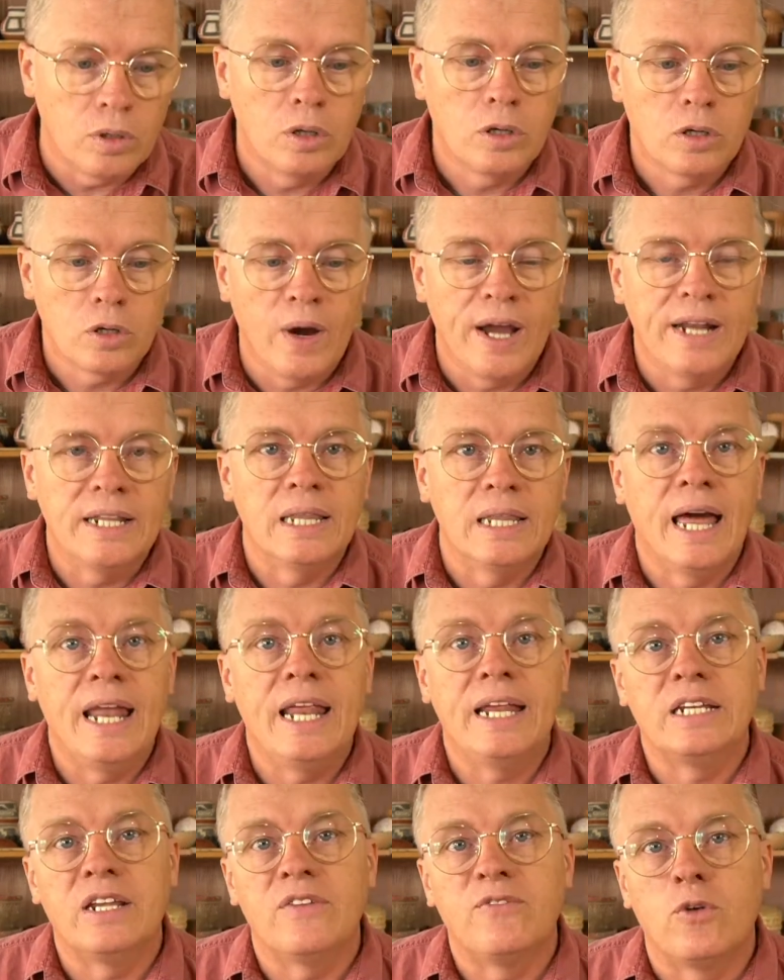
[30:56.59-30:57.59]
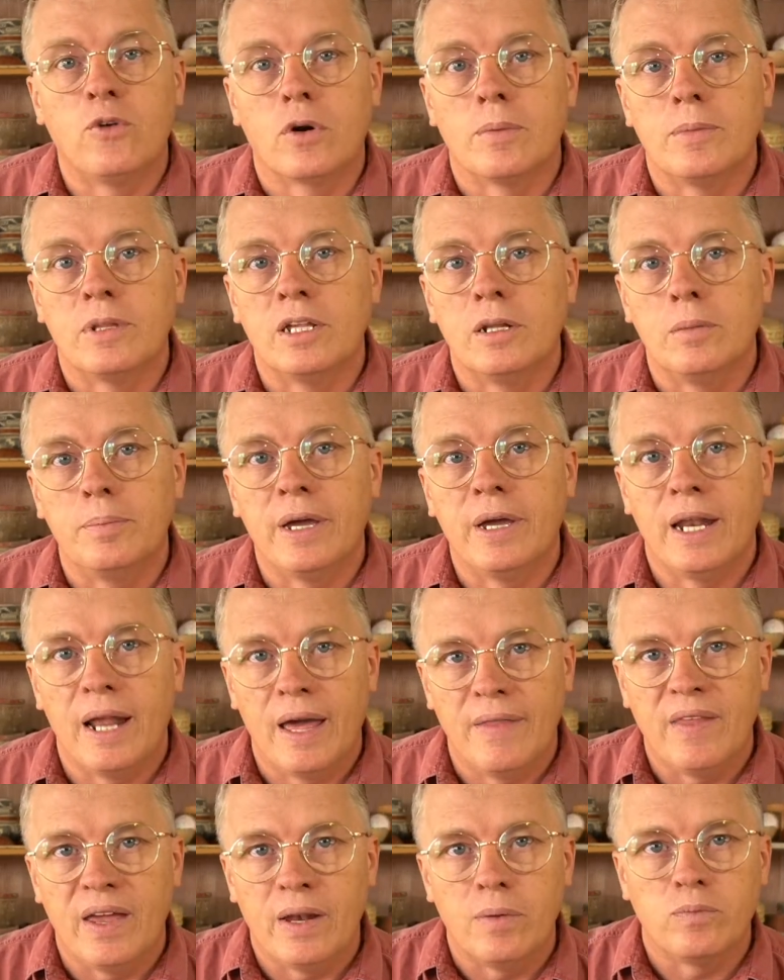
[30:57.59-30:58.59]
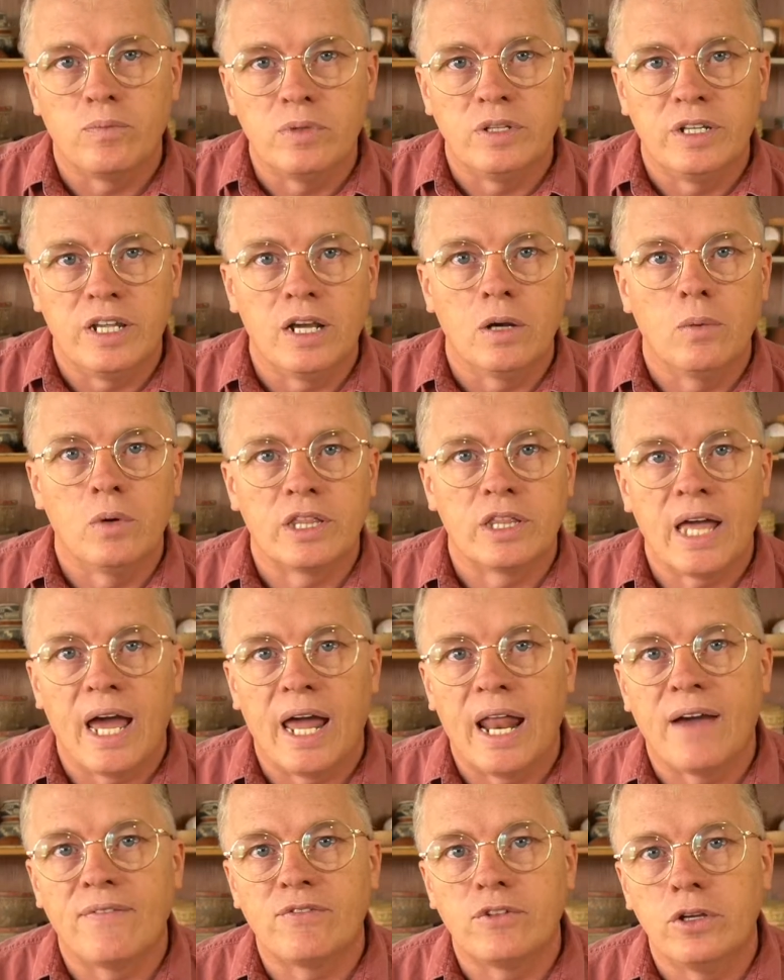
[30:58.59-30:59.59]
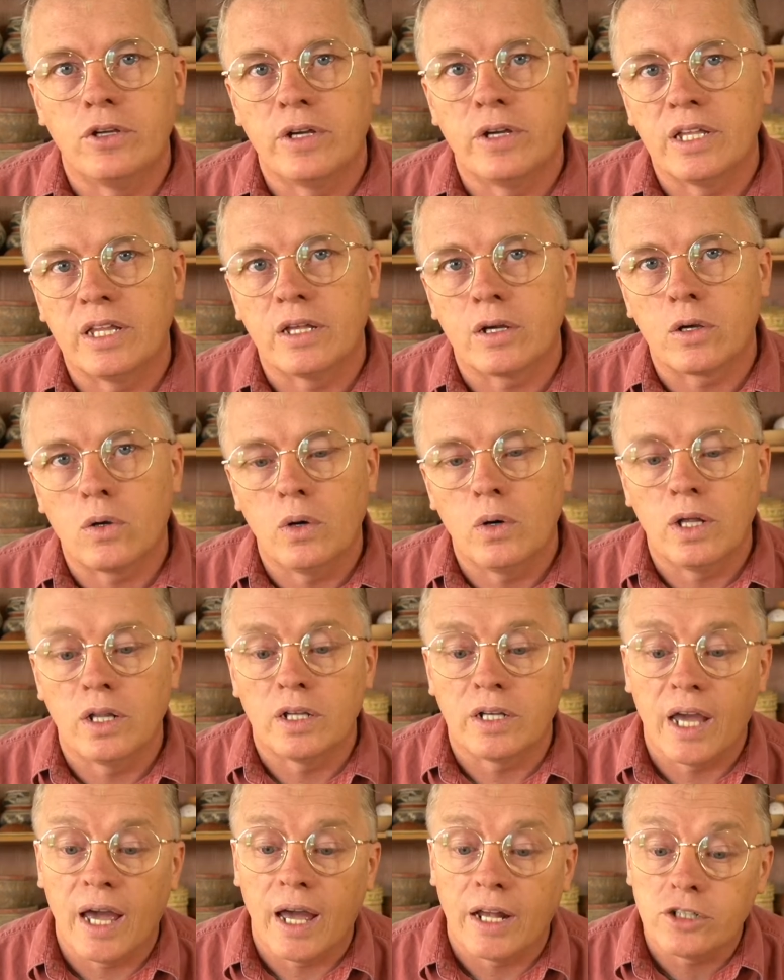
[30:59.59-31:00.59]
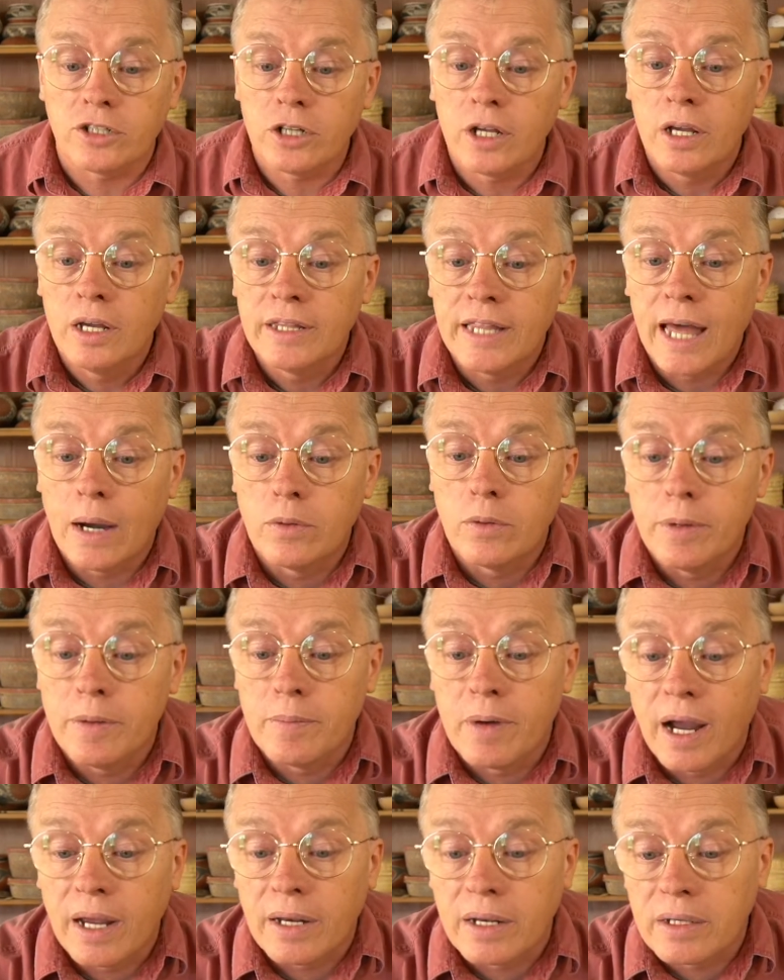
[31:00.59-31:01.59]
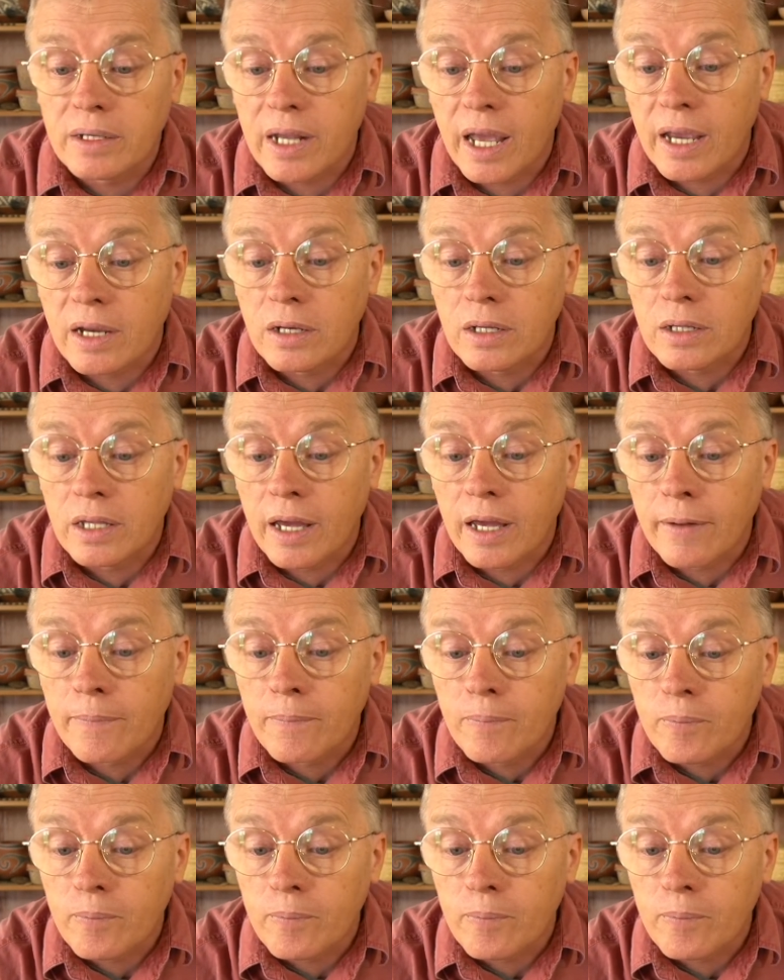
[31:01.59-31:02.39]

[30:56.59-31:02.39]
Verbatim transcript: go ahead and let it deform a little bit, and then deal with that after you get the coil attached. That would be my take on that.